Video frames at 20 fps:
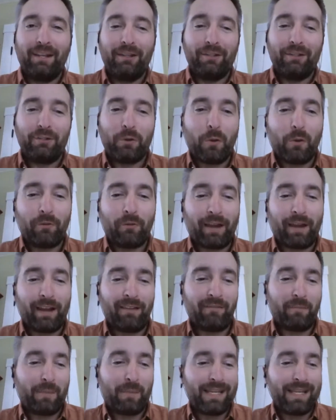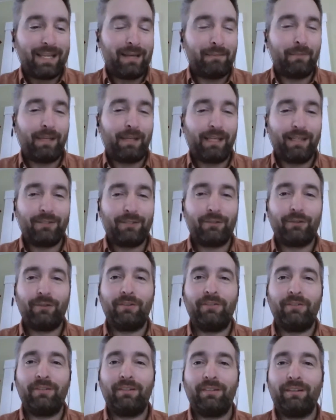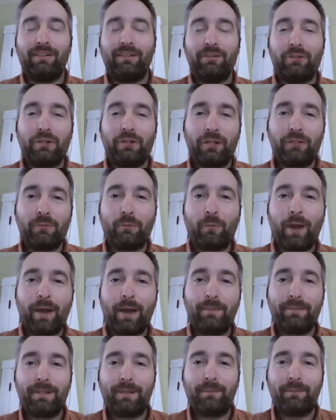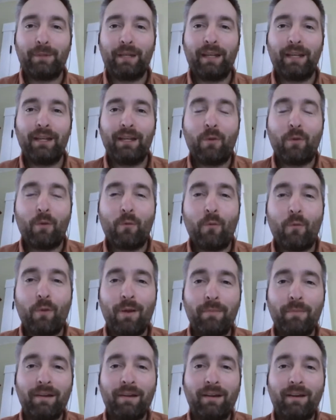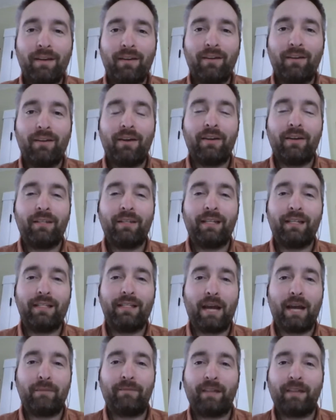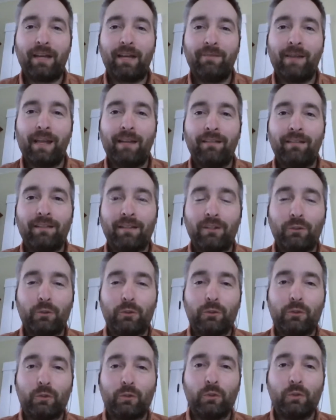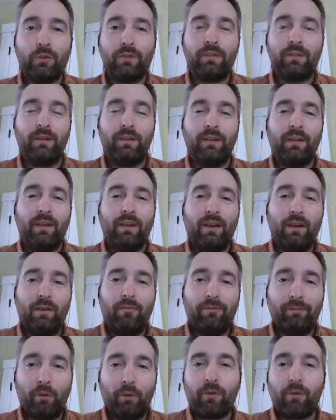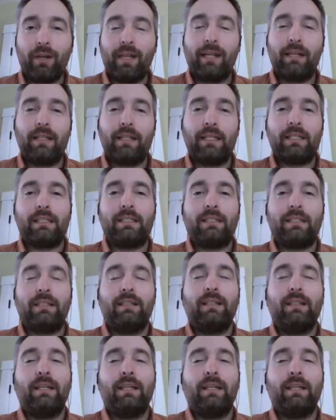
2:05 p.m. Eastern, just wrapped up a webinar on the top 5 analytical tools for analysts.